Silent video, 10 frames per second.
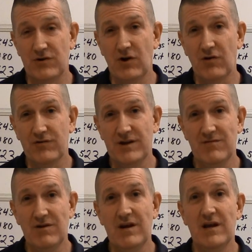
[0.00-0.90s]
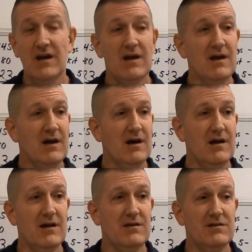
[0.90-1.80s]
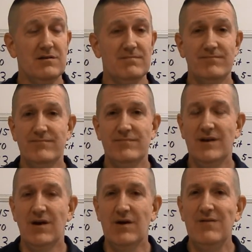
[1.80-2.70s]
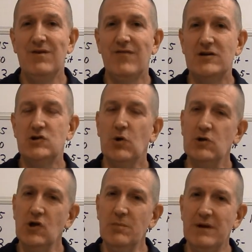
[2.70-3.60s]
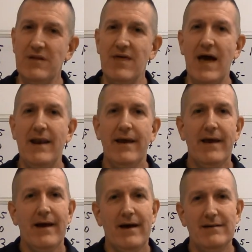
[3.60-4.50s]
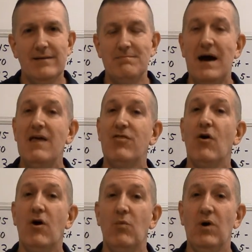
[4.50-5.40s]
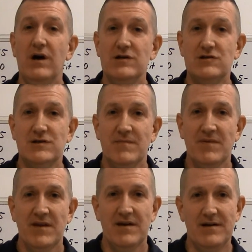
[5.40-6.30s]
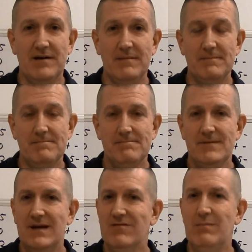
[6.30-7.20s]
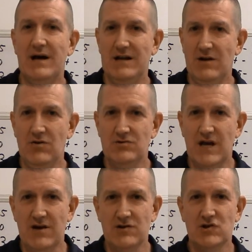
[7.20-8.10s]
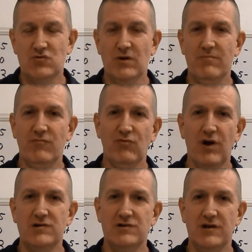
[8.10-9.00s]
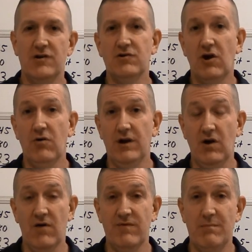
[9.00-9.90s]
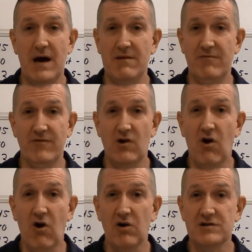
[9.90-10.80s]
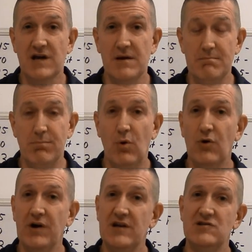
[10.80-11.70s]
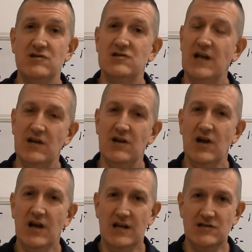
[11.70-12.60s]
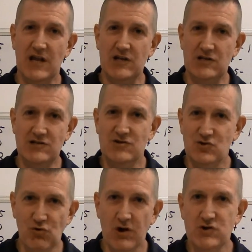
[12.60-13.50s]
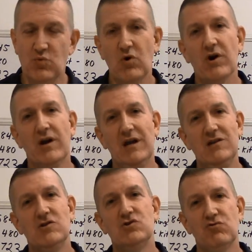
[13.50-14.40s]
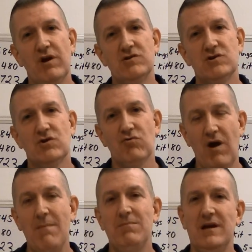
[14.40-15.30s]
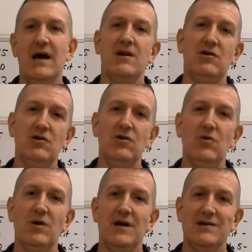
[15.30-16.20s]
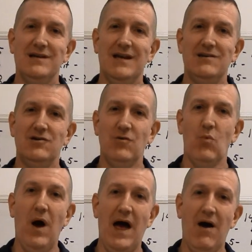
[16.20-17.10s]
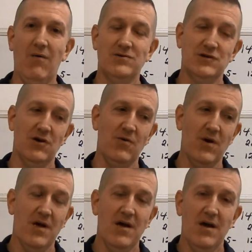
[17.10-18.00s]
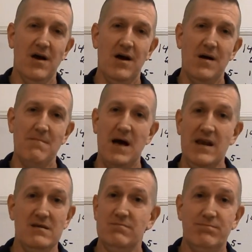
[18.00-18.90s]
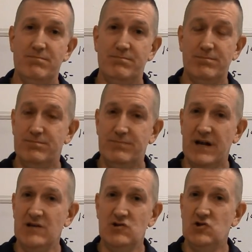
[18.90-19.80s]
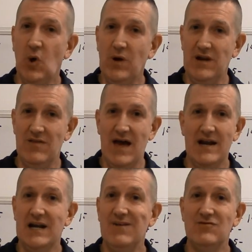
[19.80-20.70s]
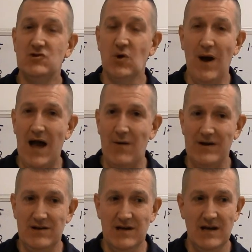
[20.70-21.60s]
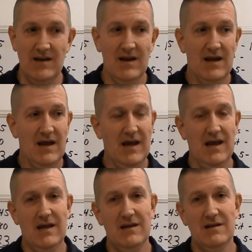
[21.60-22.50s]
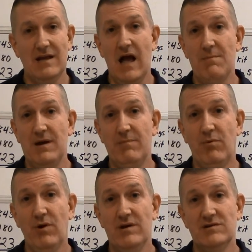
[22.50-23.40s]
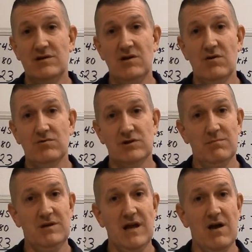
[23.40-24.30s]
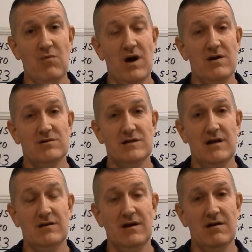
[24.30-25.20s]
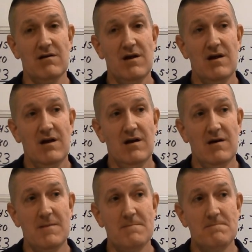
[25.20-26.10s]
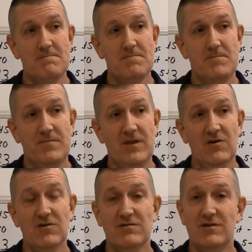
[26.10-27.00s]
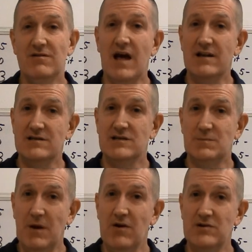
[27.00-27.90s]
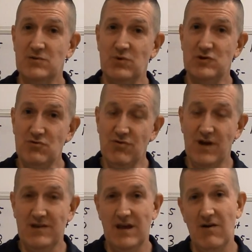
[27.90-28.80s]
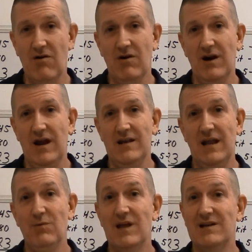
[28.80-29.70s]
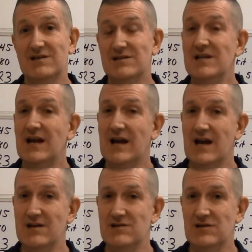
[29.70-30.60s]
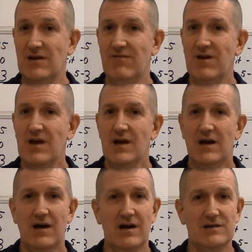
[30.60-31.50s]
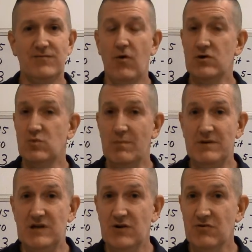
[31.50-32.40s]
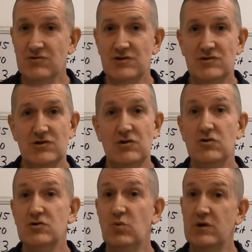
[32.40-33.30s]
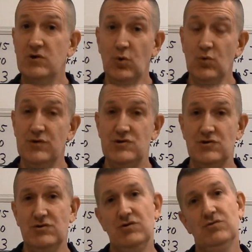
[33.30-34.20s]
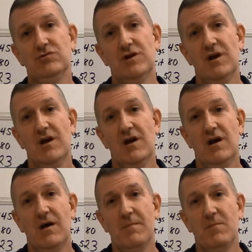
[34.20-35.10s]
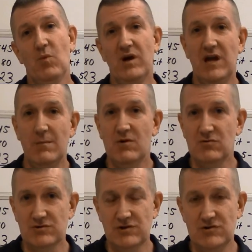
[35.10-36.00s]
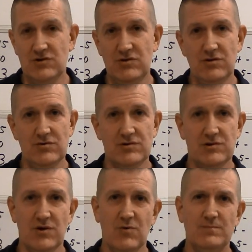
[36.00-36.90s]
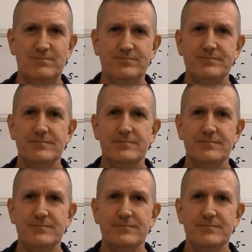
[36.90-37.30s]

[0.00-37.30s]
dull TV. Uh, you know, even if I show a little bit of that, my thought was, um, everybody knows how to strip rust and undercoating off the bottom of a car. It's kind of boring. It's just that it's that drudge work in the trench crap you got to do to get to the wow. So um, I didn't I didn't show any of that. I didn't even show how I did it. And the guy made a point. He said, you know, some DIYers out there, um, they're they're not as experienced as what you think they are, and they would like to see that kind of stuff. Uh, as far as what materials did you use, what tool did you use, um, what chemicals did you use. So